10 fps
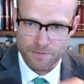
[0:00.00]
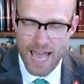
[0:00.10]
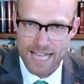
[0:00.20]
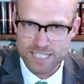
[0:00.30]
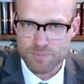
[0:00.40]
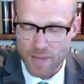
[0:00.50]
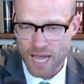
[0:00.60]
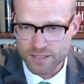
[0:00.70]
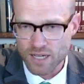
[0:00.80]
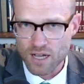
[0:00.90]

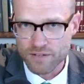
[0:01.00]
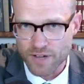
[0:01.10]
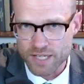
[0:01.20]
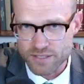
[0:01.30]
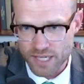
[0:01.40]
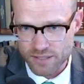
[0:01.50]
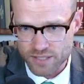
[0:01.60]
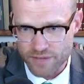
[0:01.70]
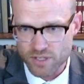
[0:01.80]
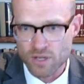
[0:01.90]
aspect of Isaiah
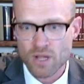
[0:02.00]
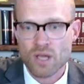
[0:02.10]
7,